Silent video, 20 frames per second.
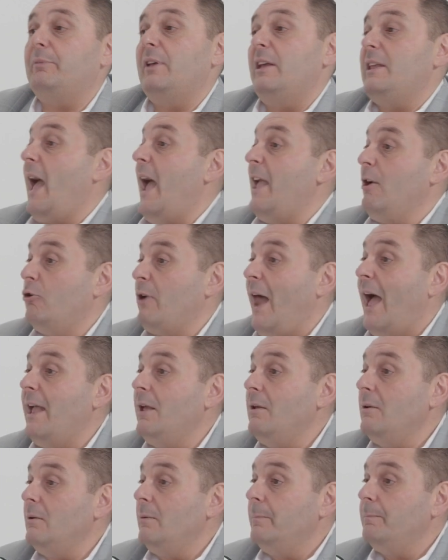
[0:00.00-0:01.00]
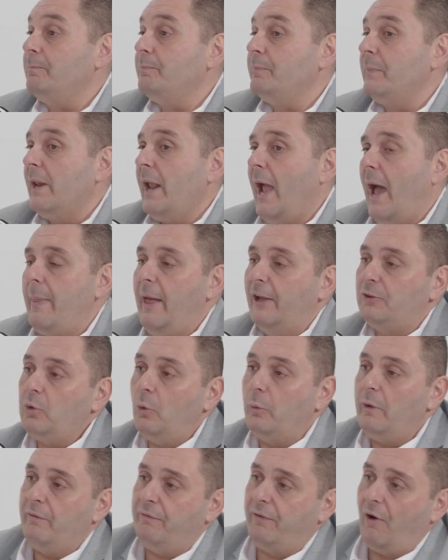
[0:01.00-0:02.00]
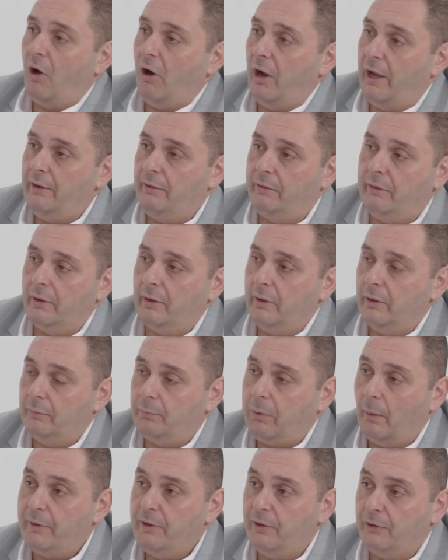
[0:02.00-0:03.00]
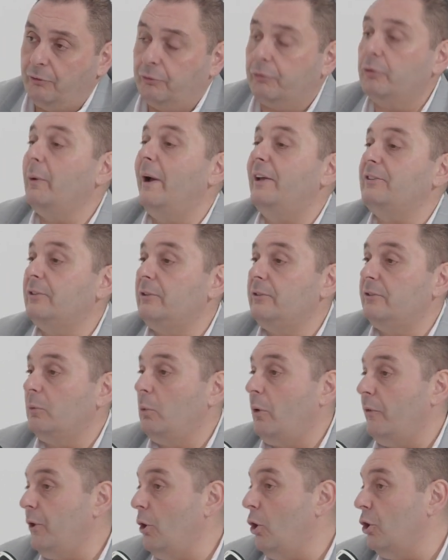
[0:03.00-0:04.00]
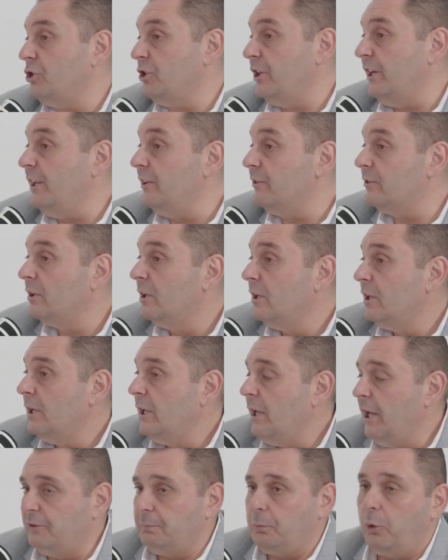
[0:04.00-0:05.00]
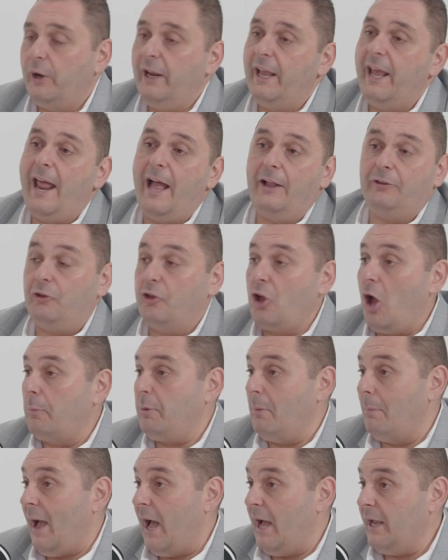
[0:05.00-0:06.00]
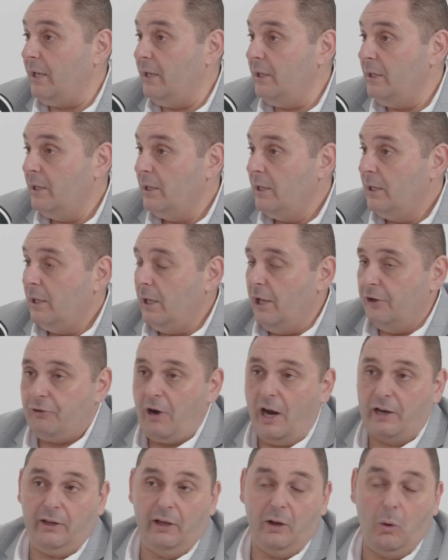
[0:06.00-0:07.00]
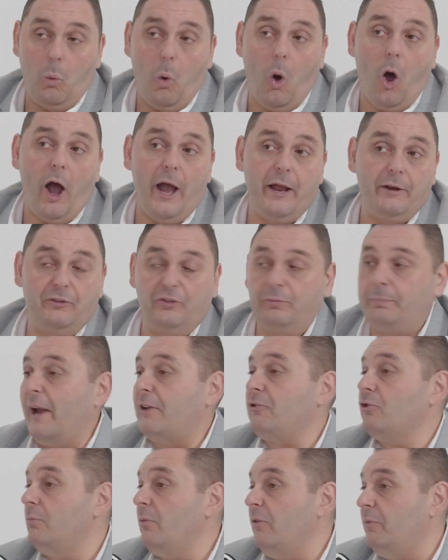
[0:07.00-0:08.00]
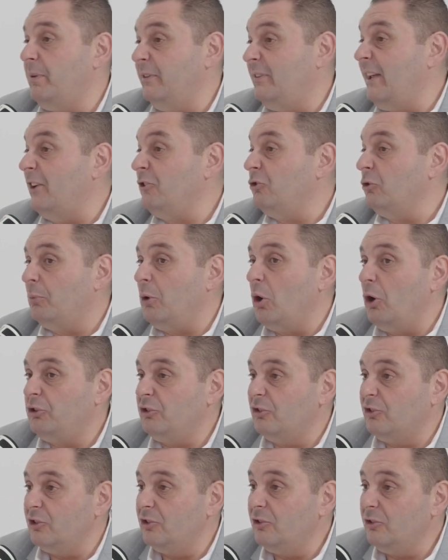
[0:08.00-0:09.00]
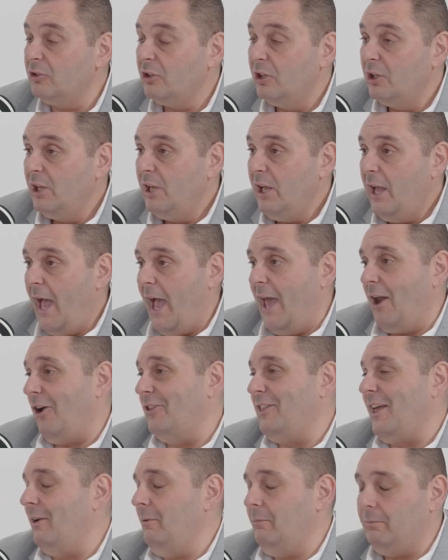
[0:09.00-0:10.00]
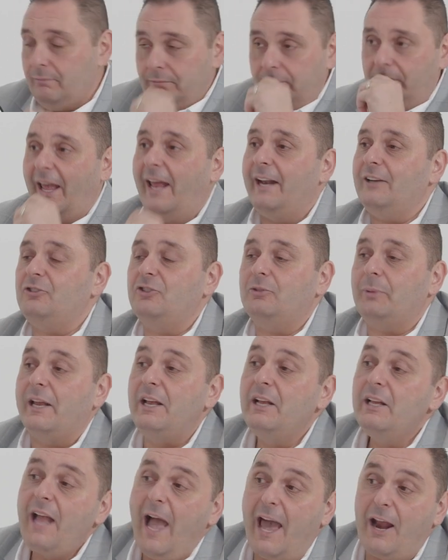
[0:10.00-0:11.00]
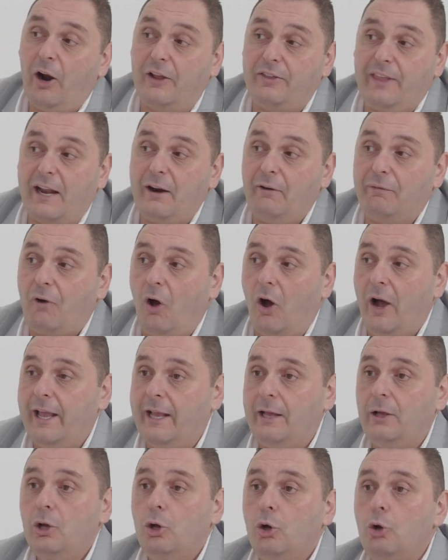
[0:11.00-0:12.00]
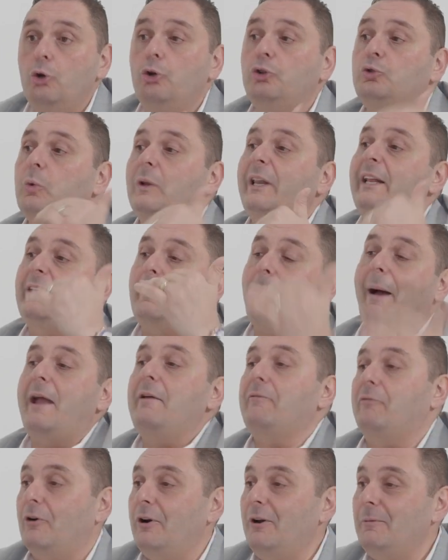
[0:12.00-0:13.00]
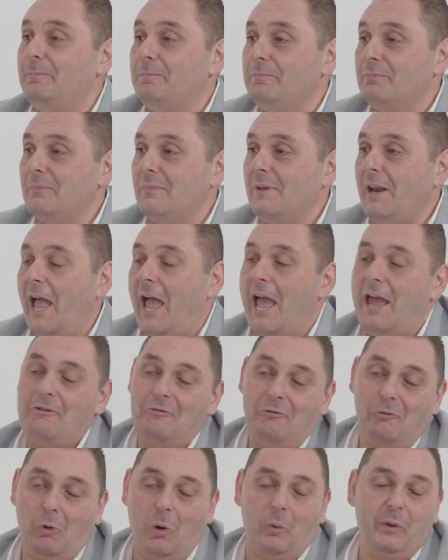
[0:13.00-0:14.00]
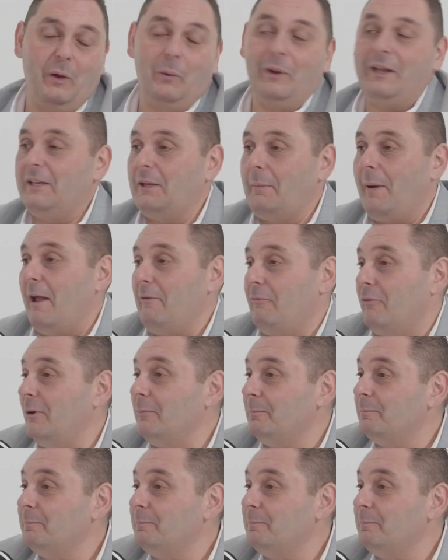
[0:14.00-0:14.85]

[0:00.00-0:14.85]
it, yay or nay? And that's what we find probably the true essence of what the auction is. It's putting it out to the open market, attracting a wide spectrum of potential purchasers, and identifying who's willing to pay for it and what they're willing to pay for it.